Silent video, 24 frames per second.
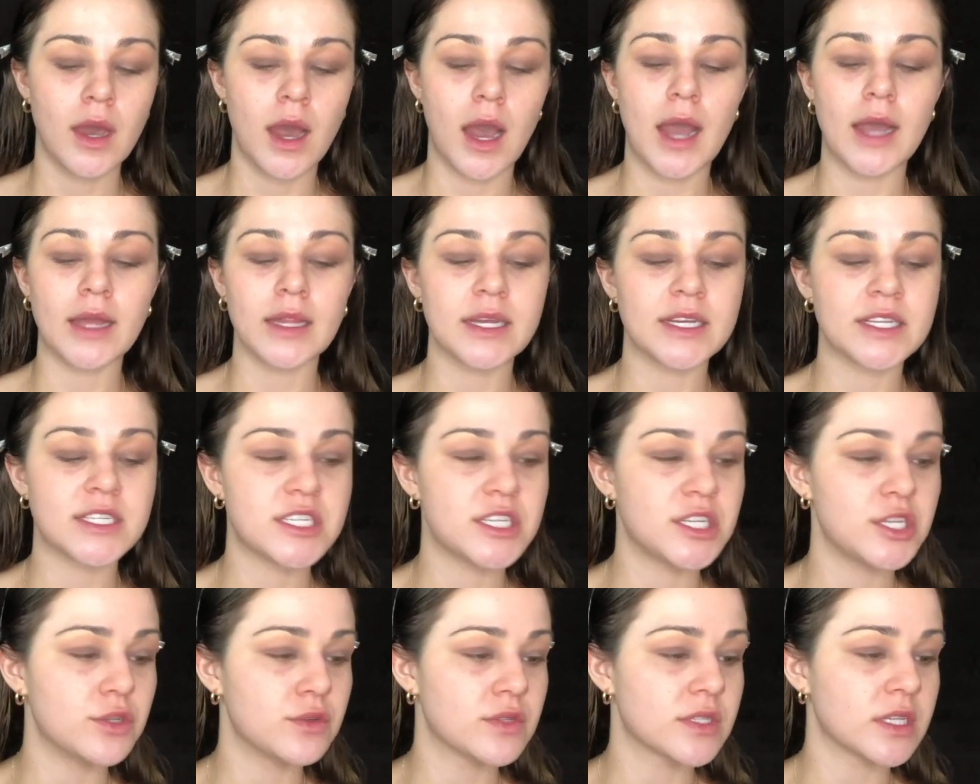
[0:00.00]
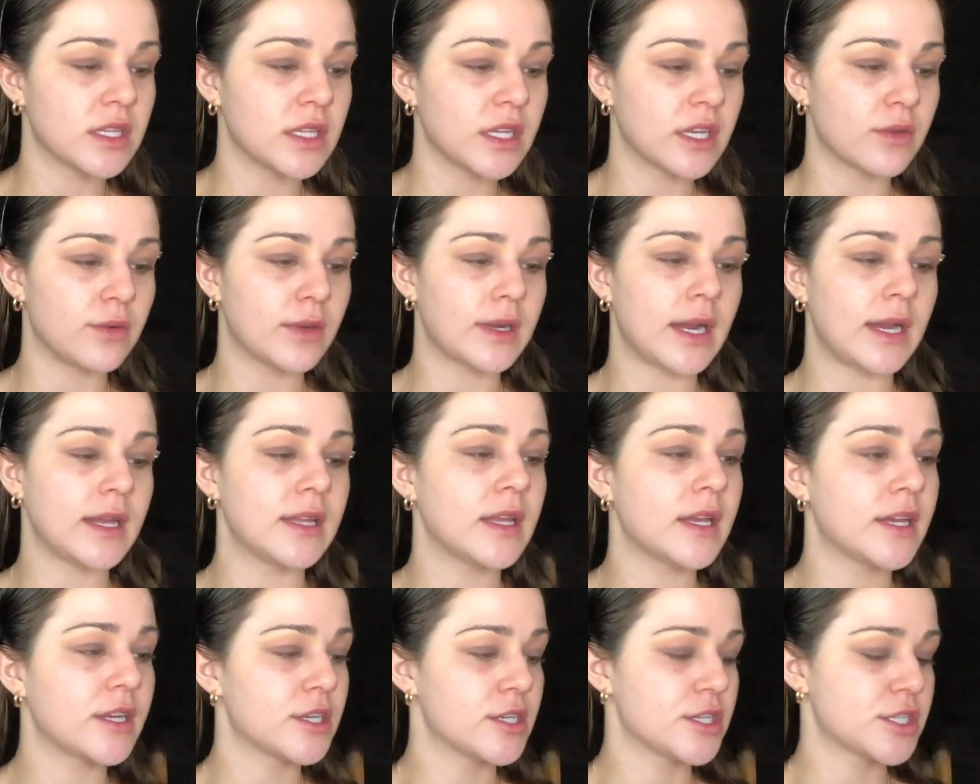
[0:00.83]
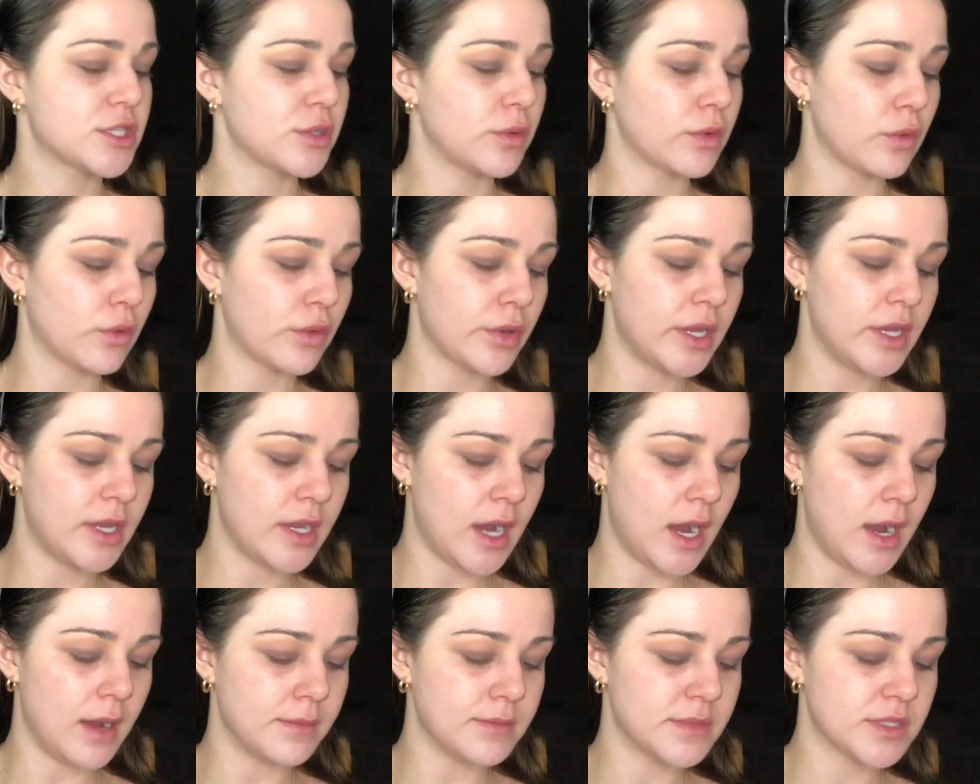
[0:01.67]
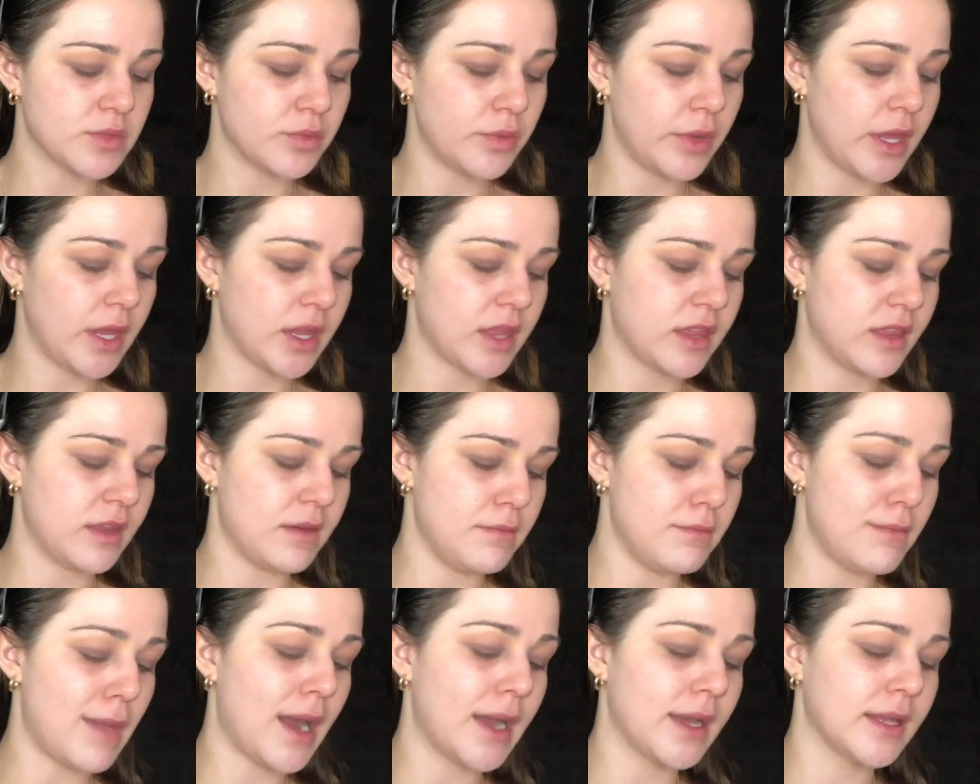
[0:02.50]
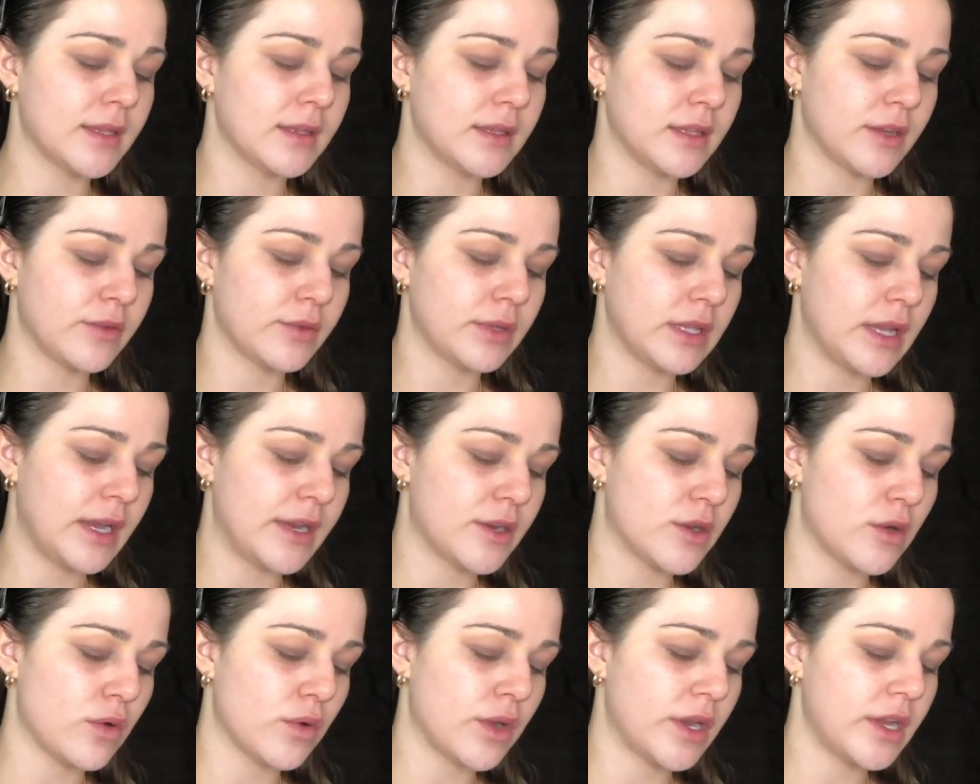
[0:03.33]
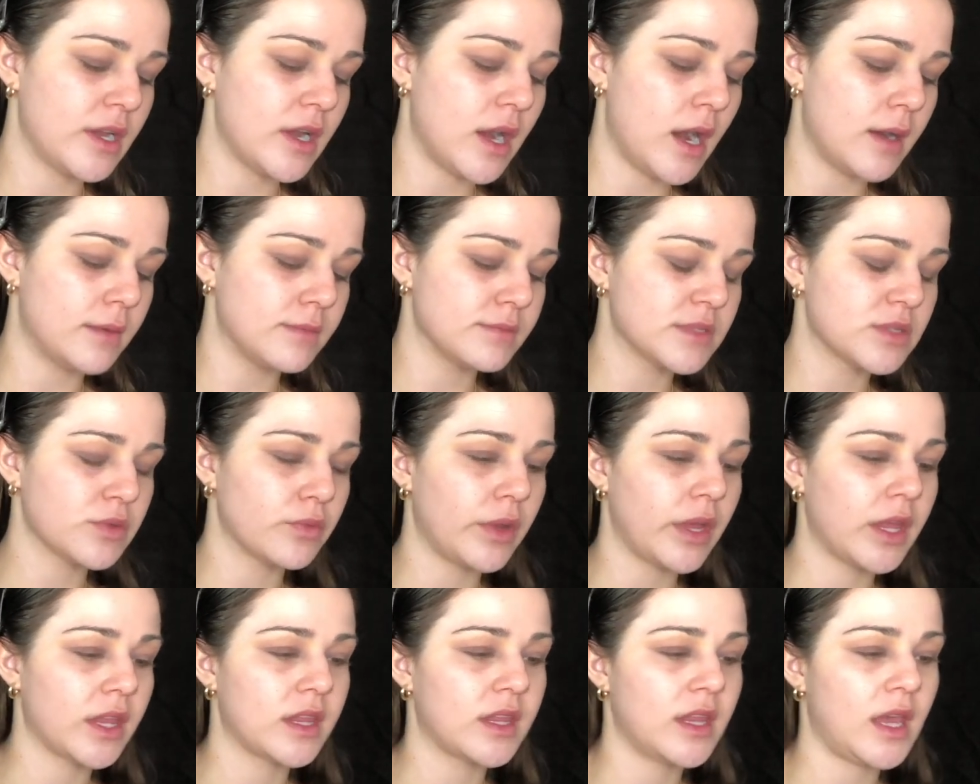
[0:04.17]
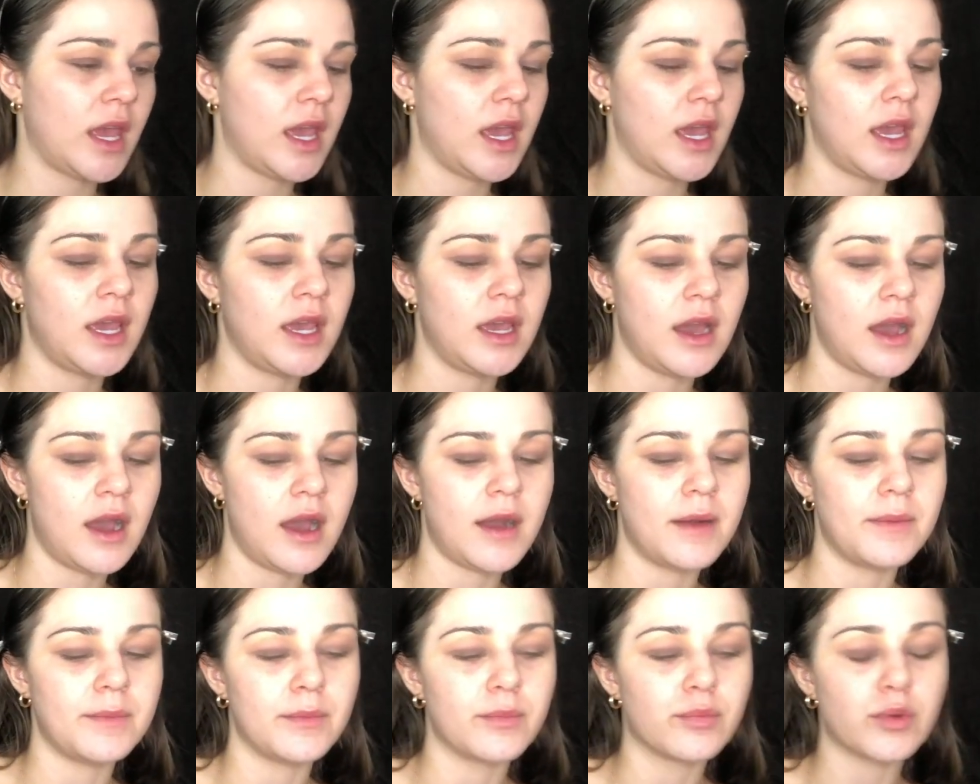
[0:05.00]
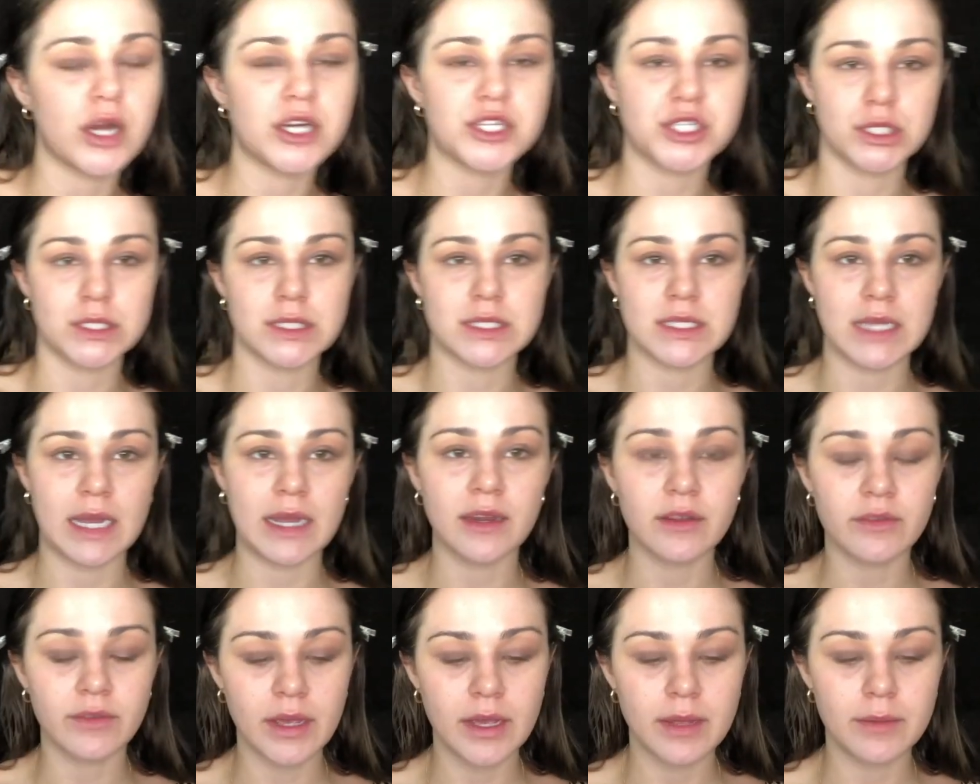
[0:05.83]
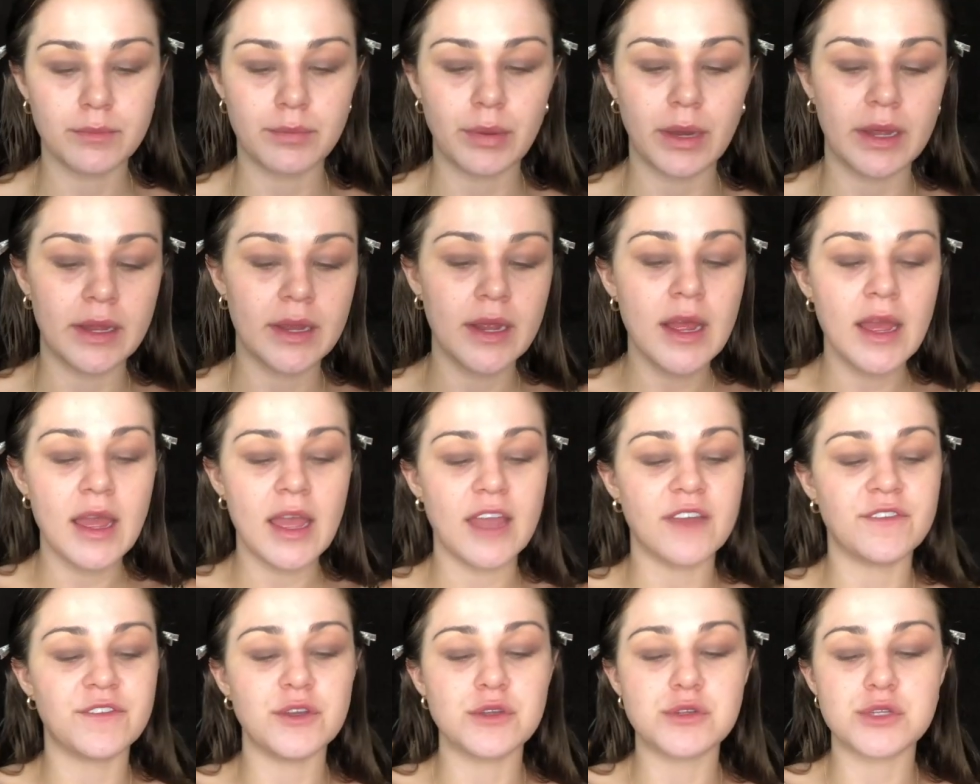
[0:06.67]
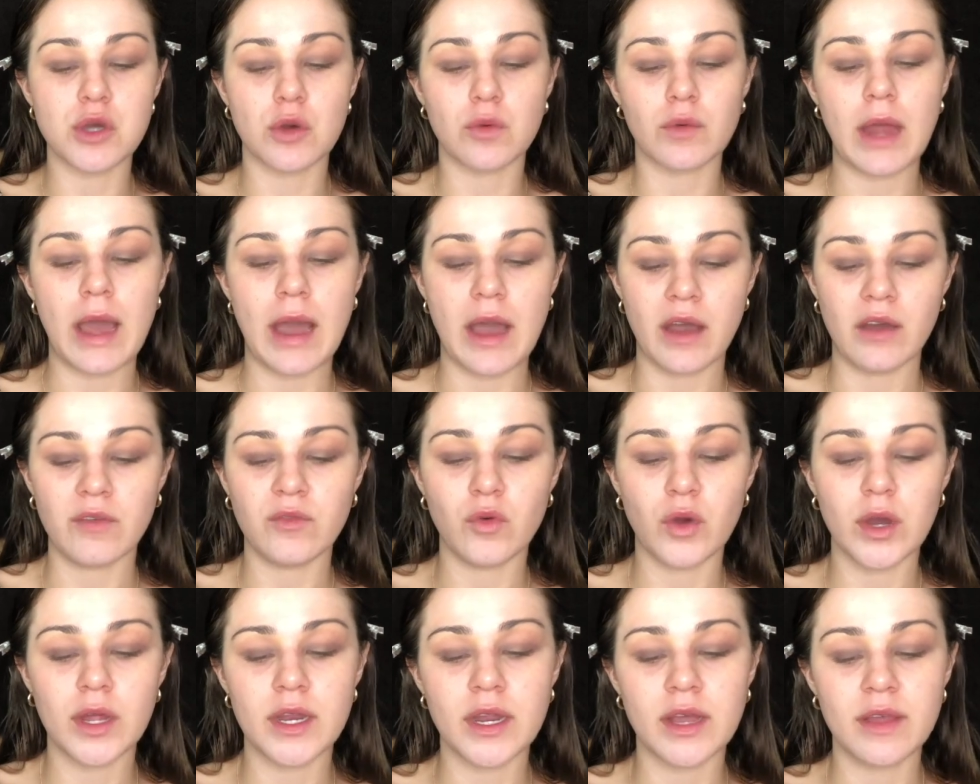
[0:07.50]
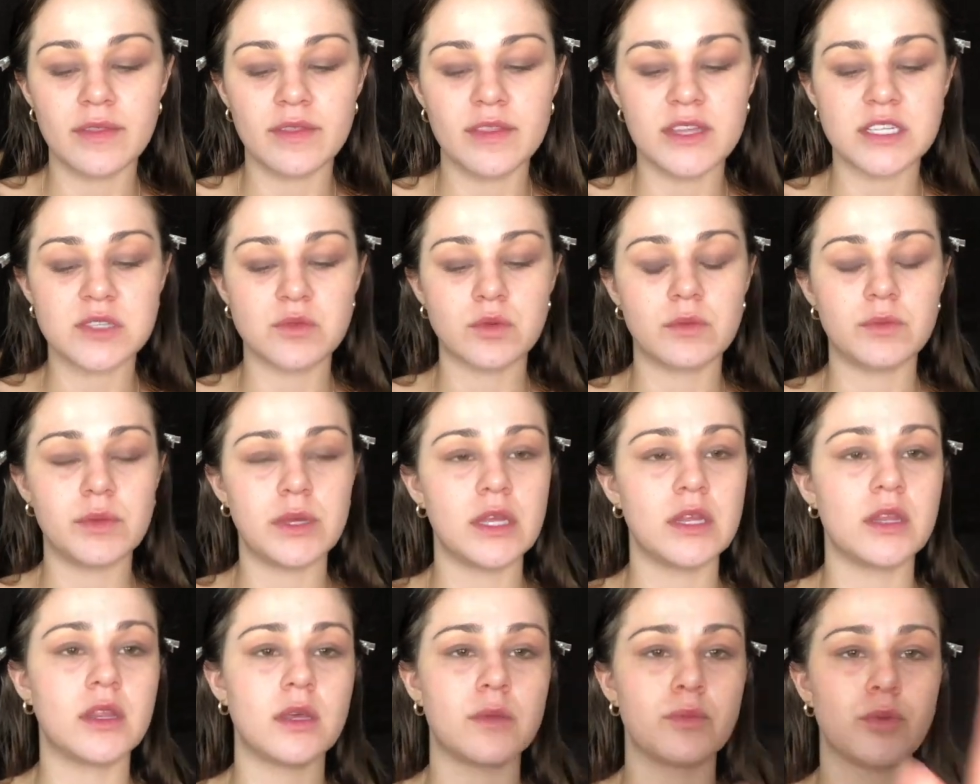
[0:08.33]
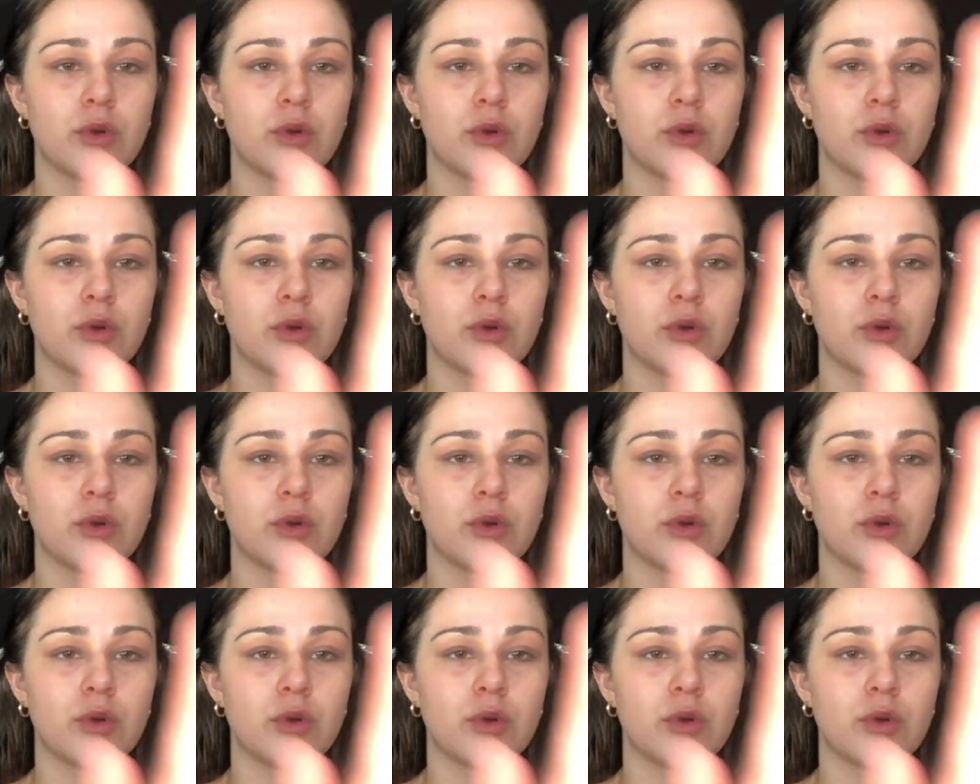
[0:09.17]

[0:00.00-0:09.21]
I like to use a liquid eyeliner, so it already comes with, my liquid liner already comes with a brush inside of it, but if you don't have one, this would be the